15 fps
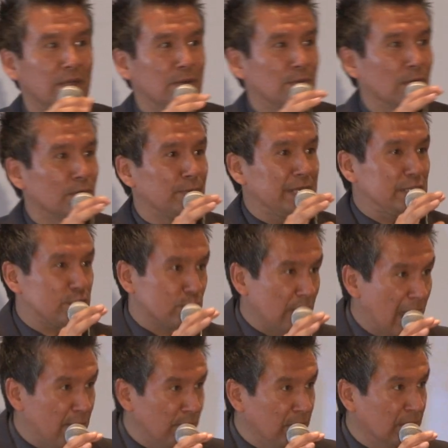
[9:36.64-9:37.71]
where we
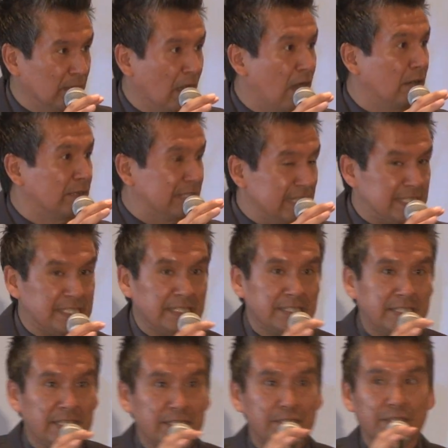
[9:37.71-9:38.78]
travel long
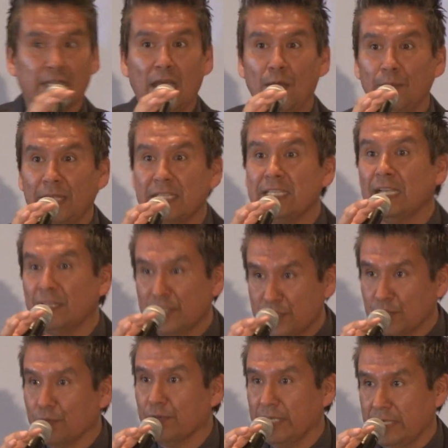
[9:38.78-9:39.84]
distances to come and tell
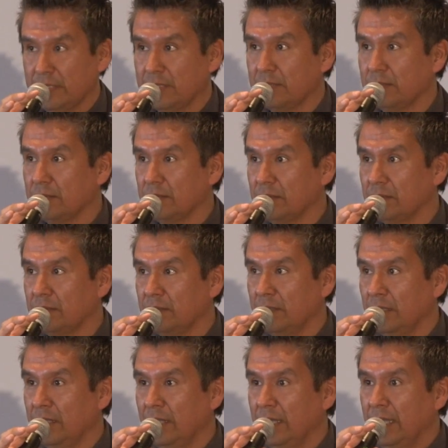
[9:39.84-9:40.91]
stories.
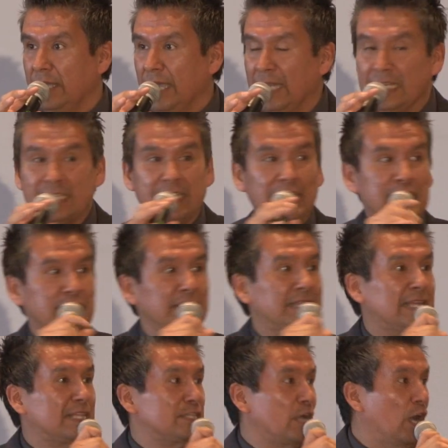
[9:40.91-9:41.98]
And essentially,
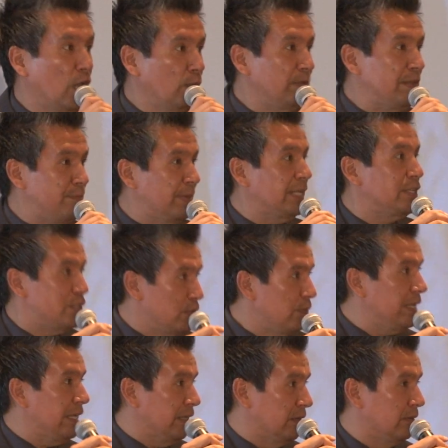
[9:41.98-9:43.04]
that's all we've been
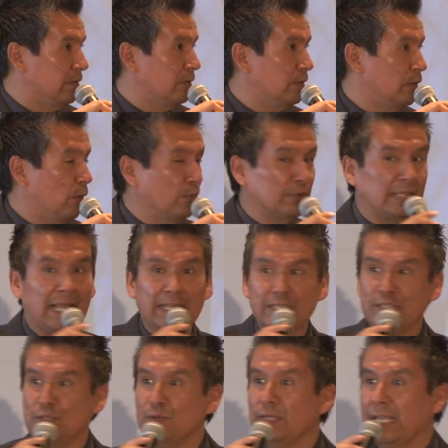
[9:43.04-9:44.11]
doing over the
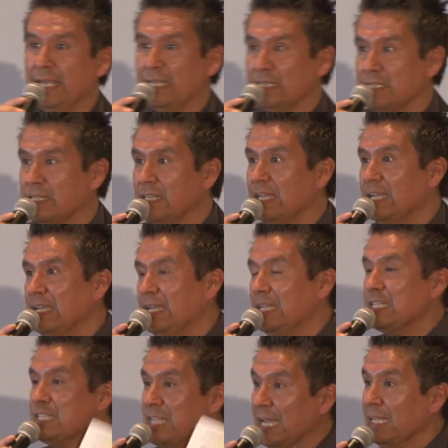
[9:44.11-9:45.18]
last two days
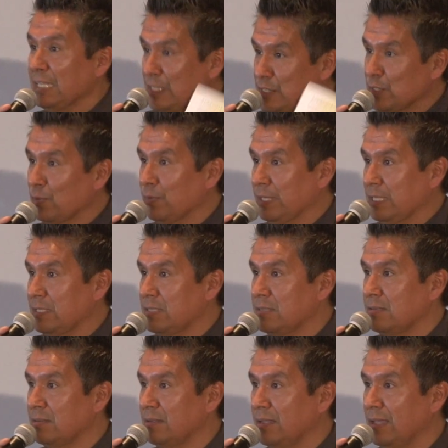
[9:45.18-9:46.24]
is telling stories.
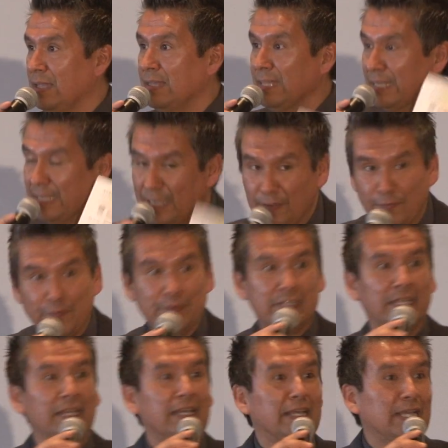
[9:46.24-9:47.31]
The
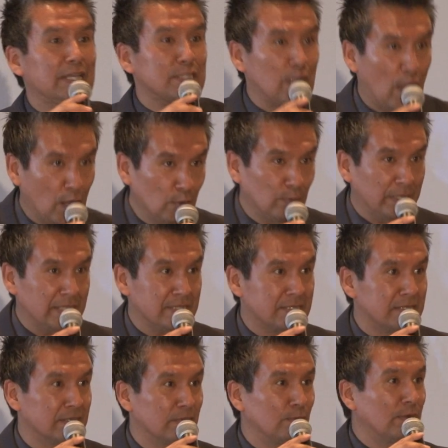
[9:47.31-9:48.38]
gift is
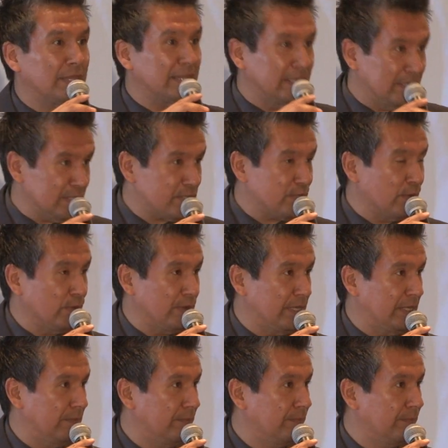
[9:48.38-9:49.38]
always within the story.